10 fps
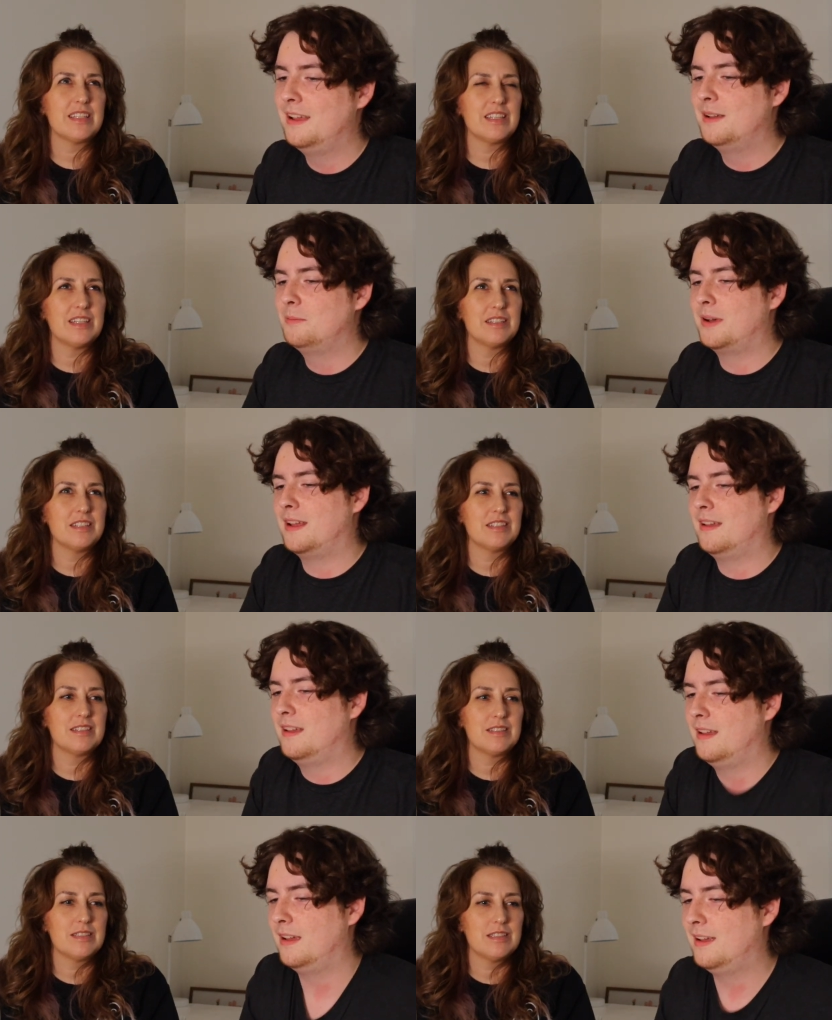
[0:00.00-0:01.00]
Speaker 1: Yeah. But
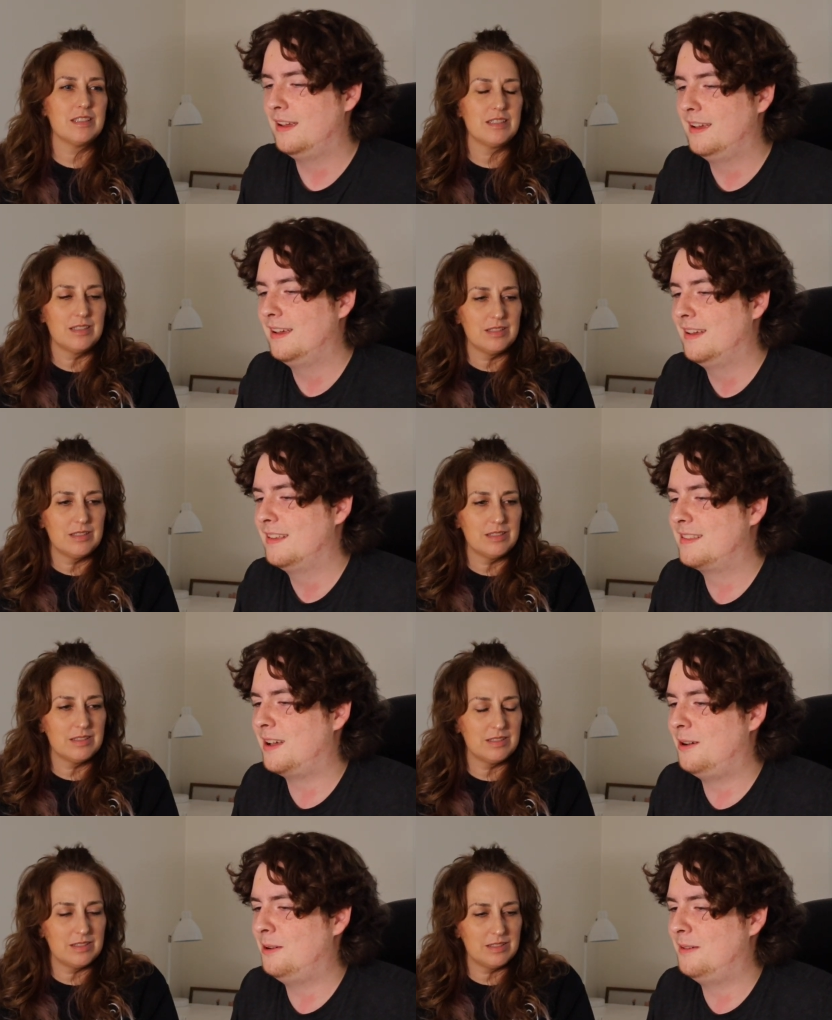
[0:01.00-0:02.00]

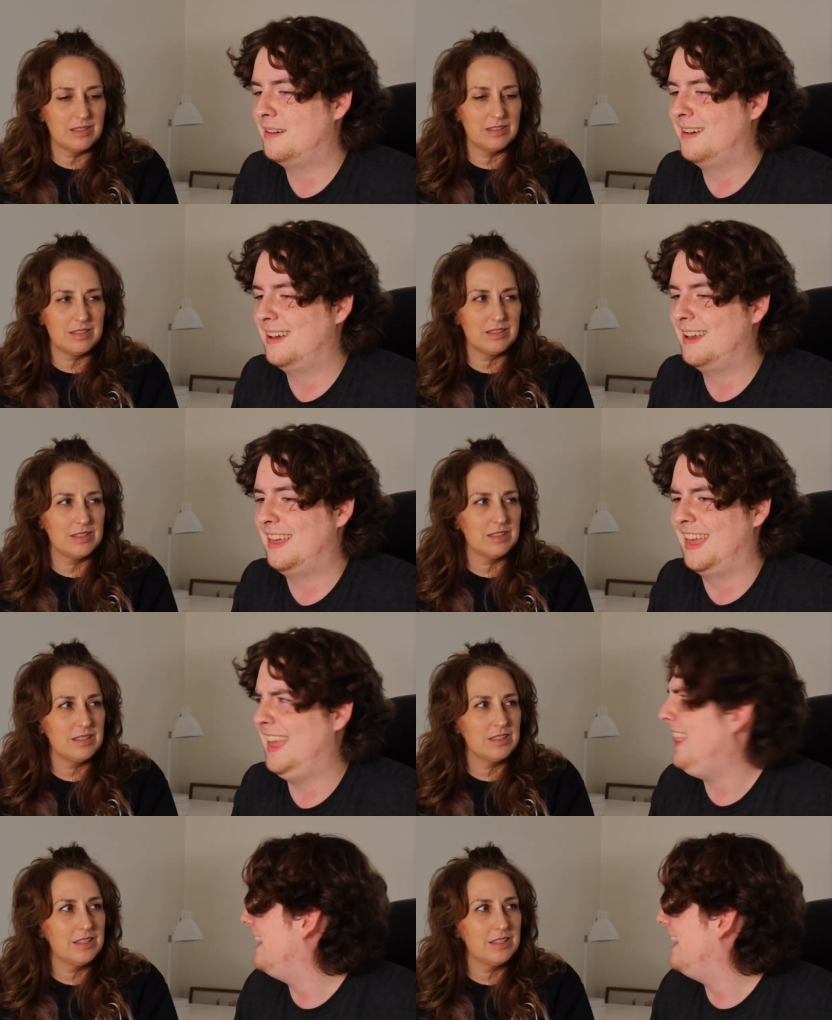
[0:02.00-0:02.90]
so it